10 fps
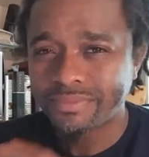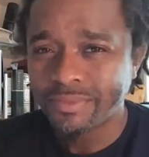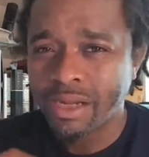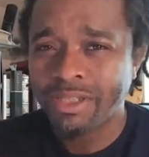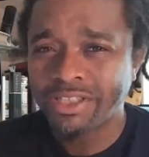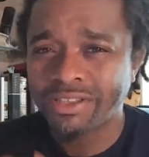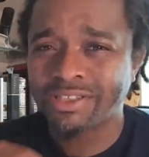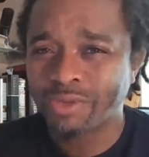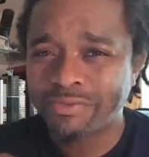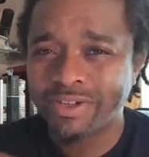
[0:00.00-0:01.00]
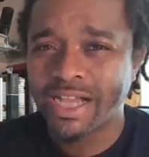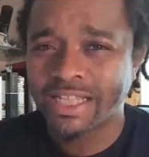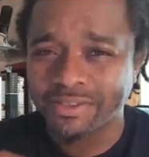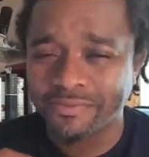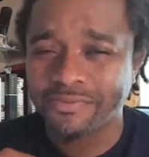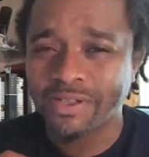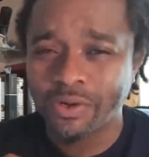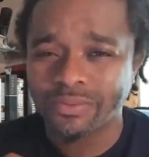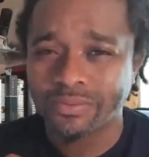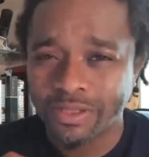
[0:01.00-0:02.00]
I mean, this river got the flow,
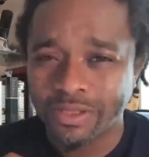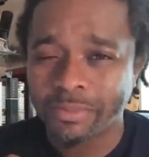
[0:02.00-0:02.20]
you know what I